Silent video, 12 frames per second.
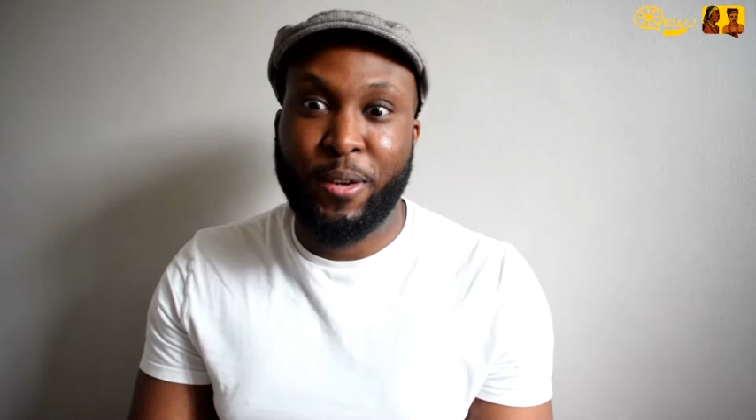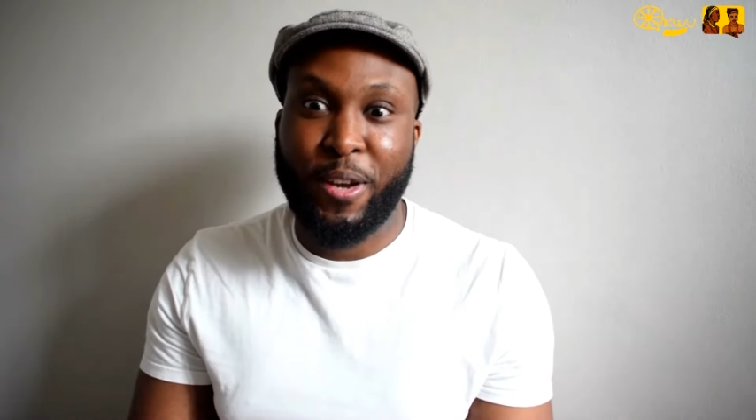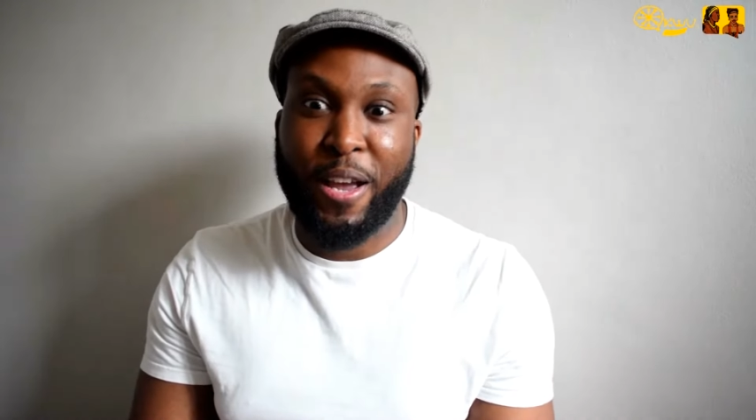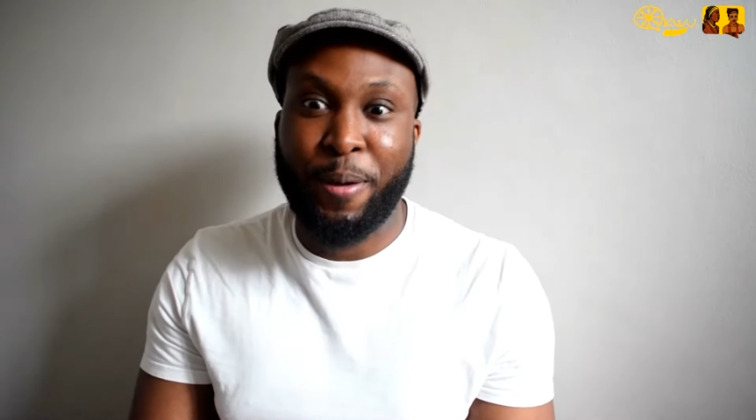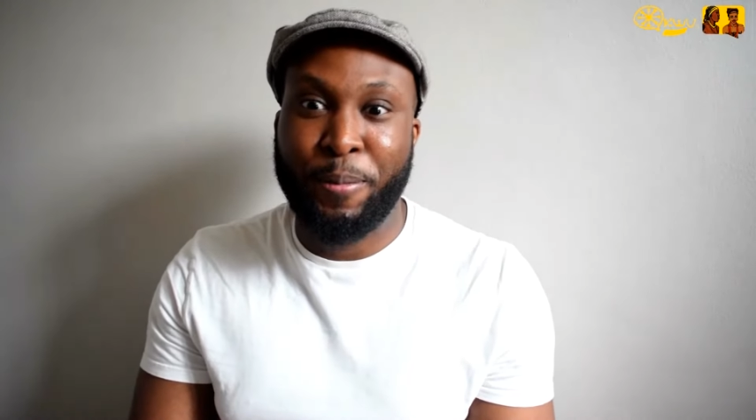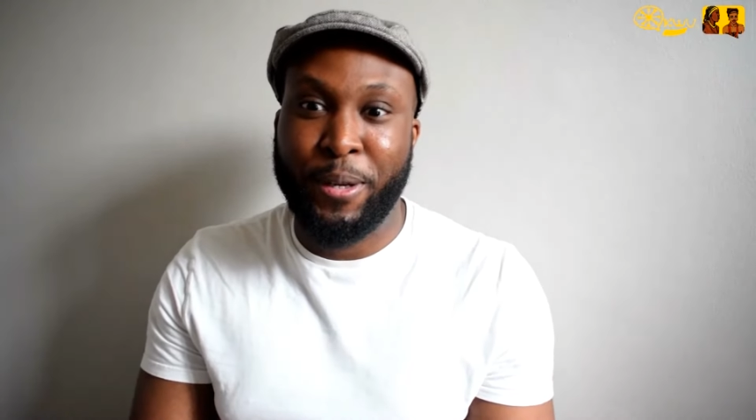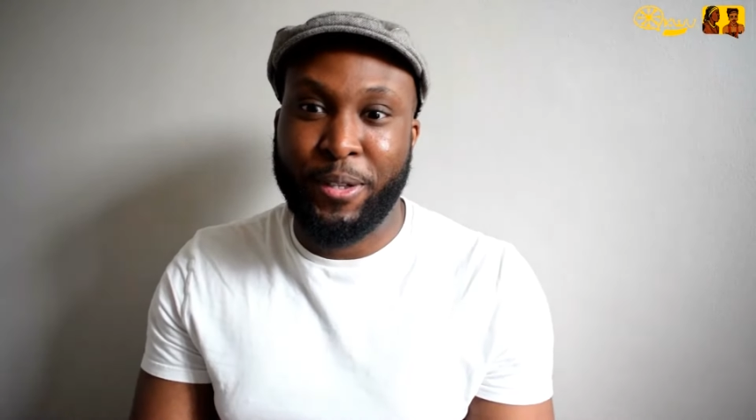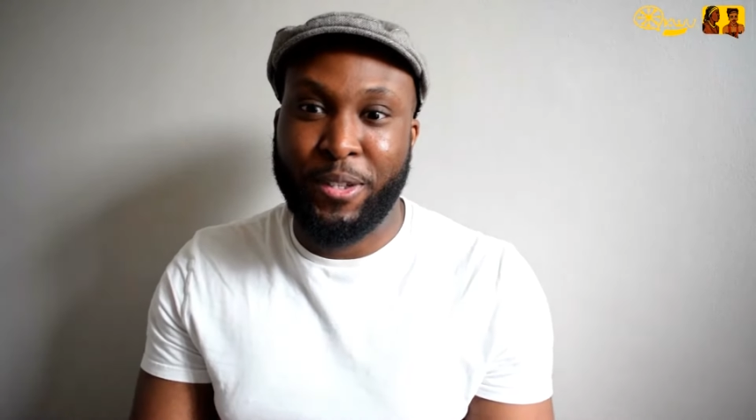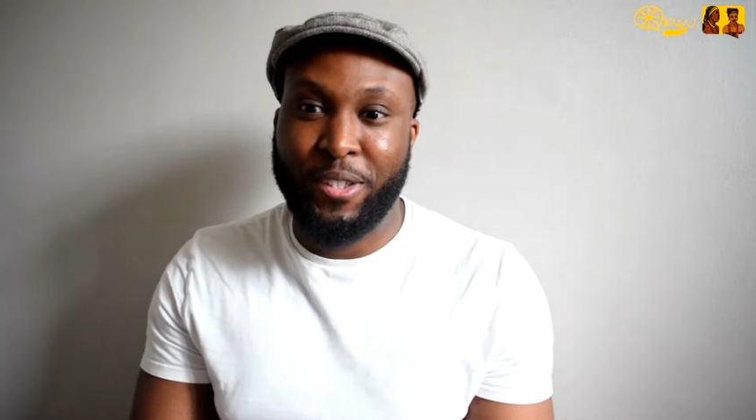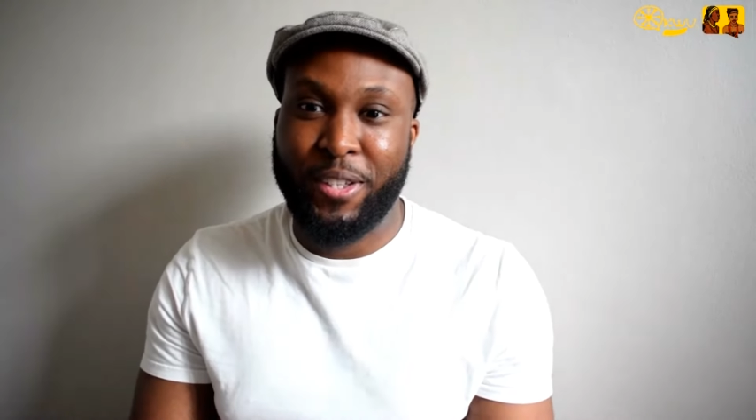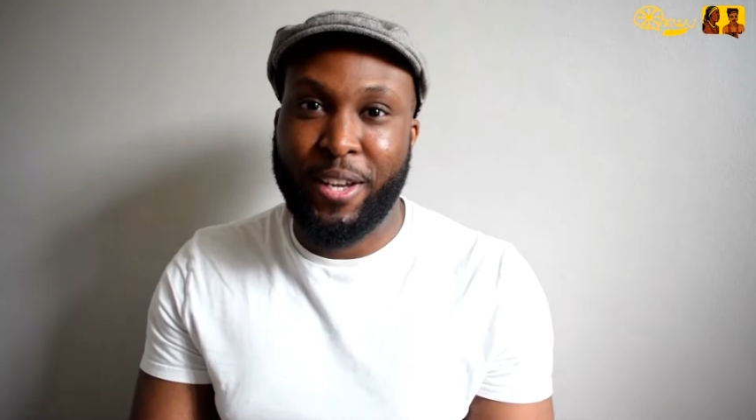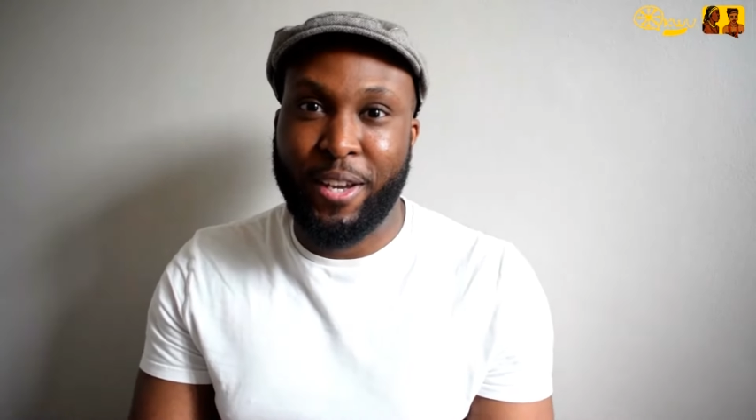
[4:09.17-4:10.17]
Happy to
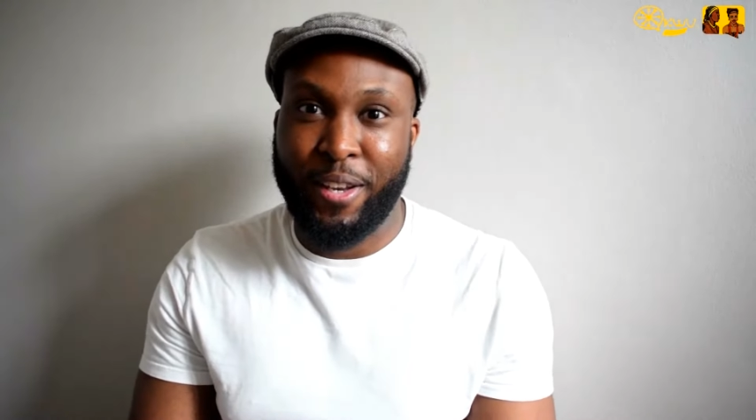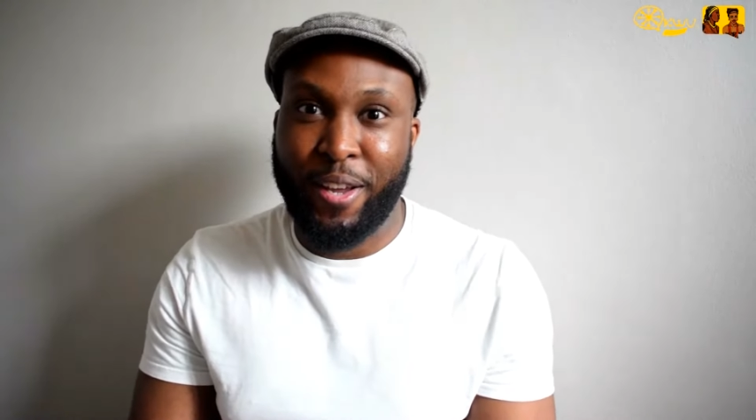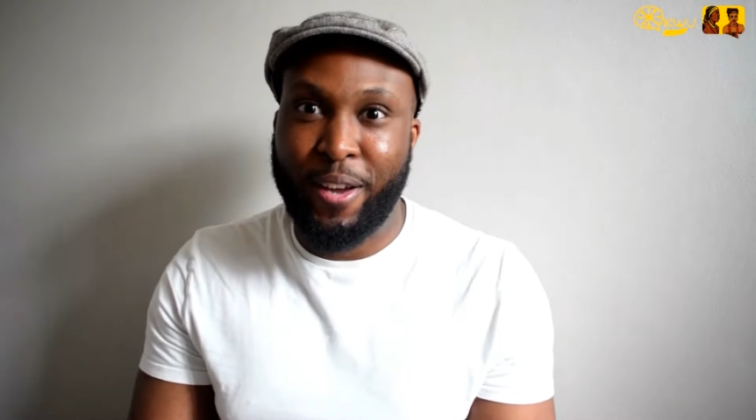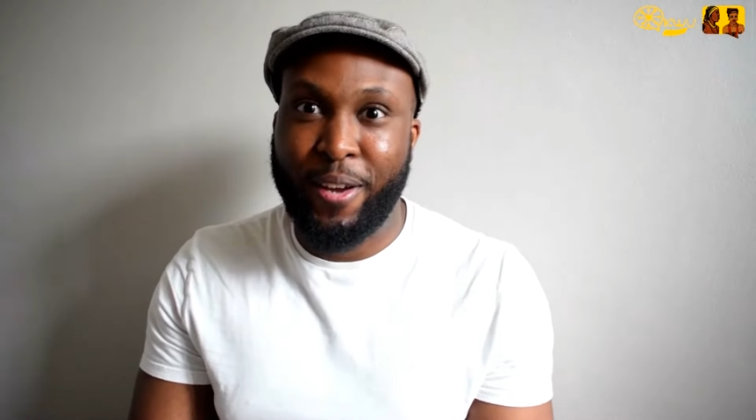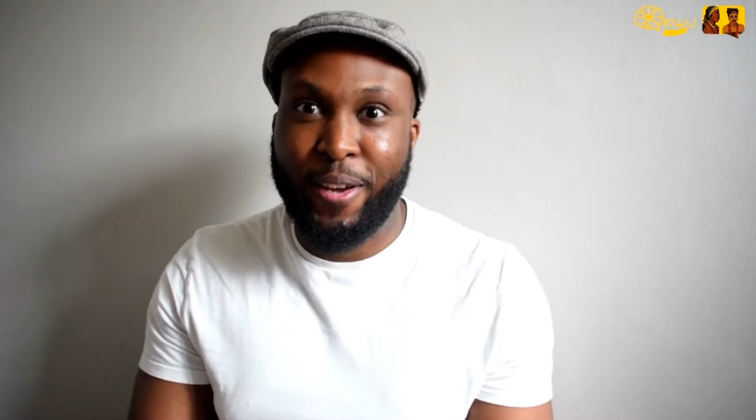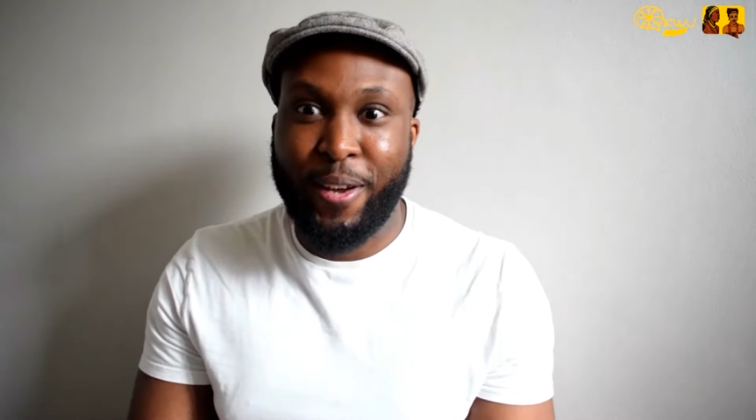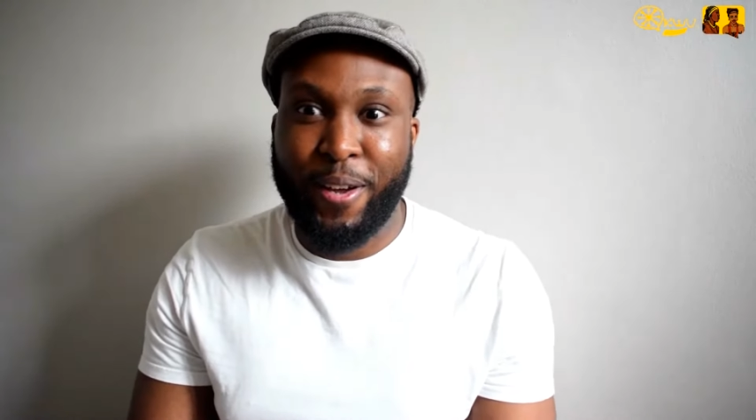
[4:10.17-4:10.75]
say that